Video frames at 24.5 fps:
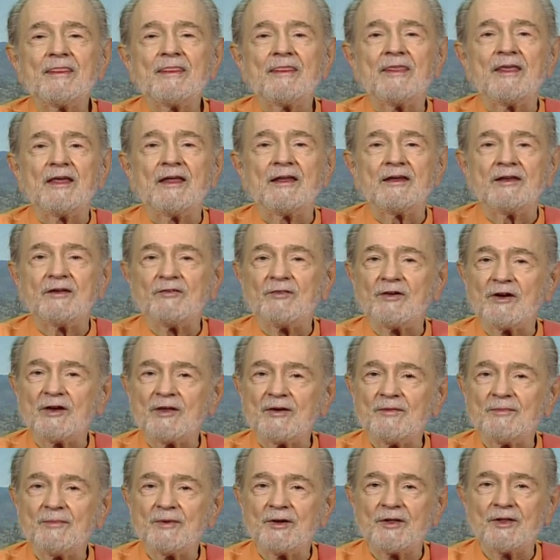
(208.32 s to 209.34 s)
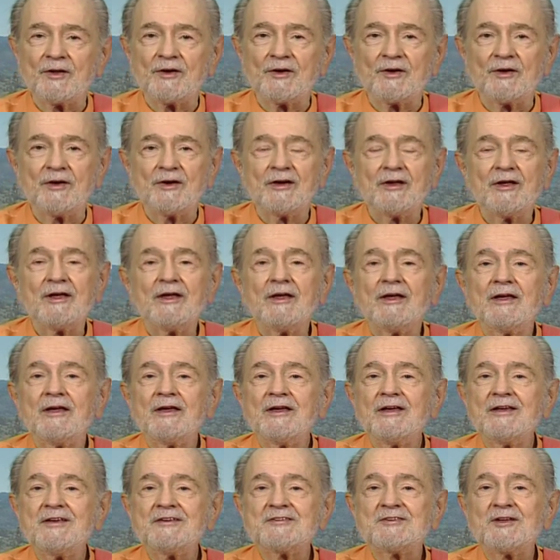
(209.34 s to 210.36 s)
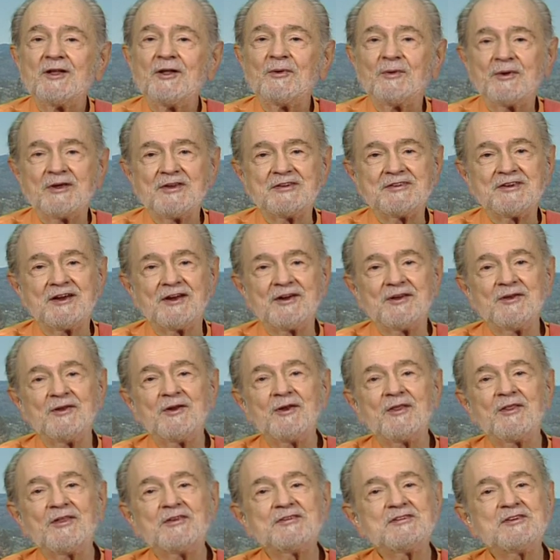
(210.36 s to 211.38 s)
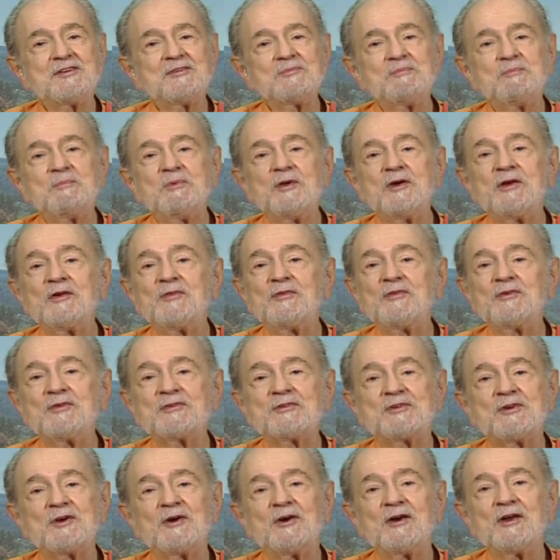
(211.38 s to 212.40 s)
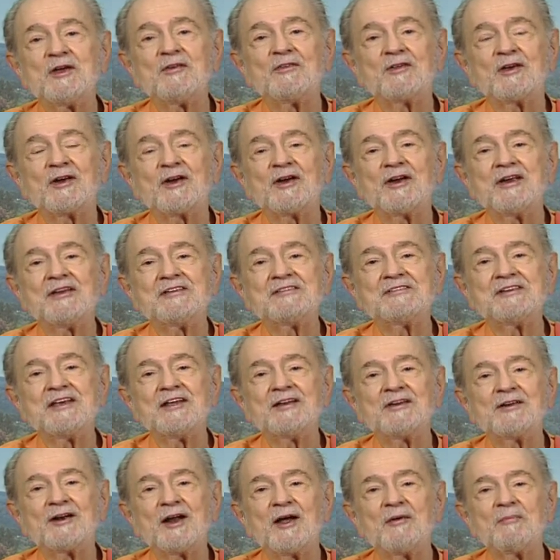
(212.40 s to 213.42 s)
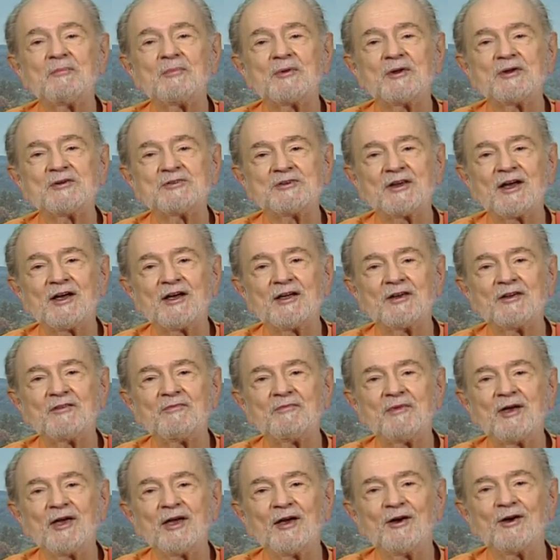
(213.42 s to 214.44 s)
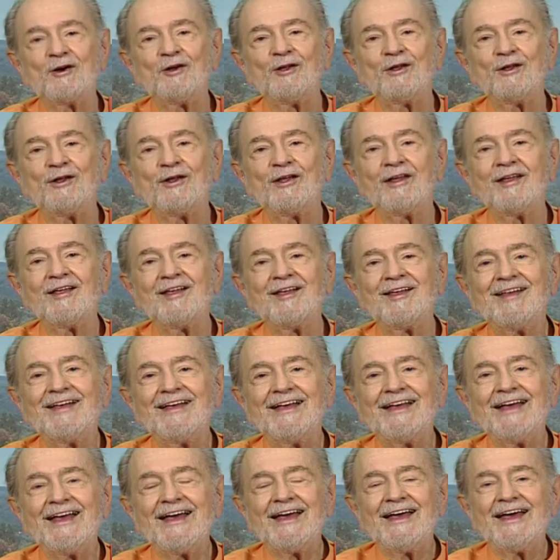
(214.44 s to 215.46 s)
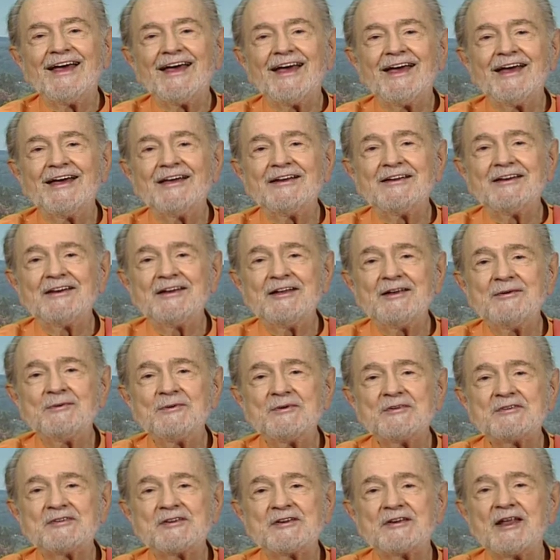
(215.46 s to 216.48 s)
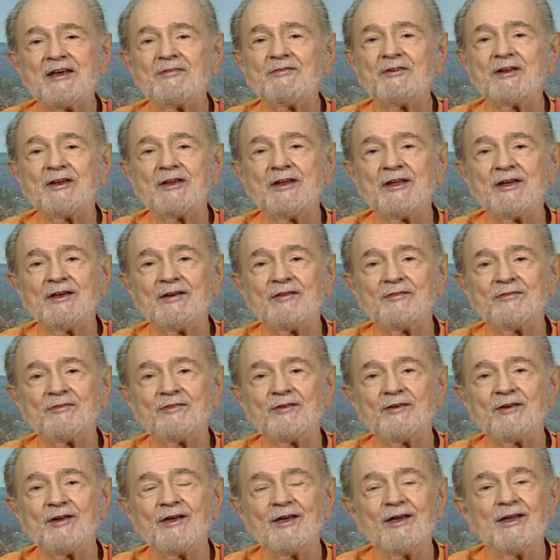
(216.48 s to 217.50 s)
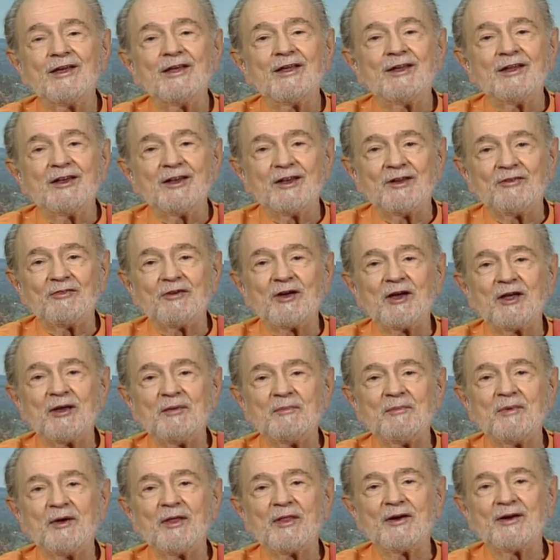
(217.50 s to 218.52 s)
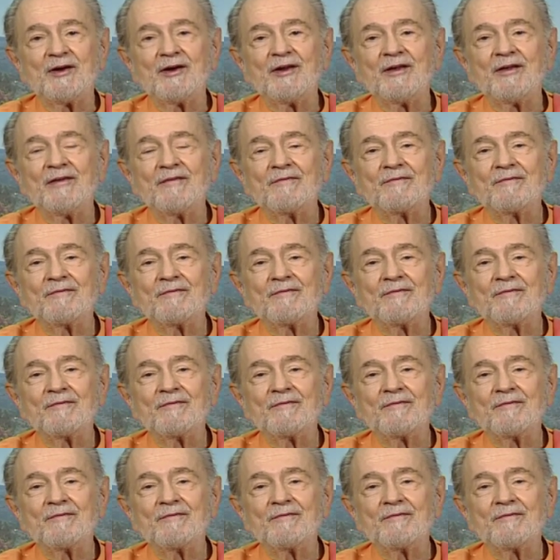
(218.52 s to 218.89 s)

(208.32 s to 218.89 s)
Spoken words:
That Divine Mother is always there. You know, there's this beautiful story of the great Saint Ramprasad of Bengal. And he was a devotee of Divine Mother.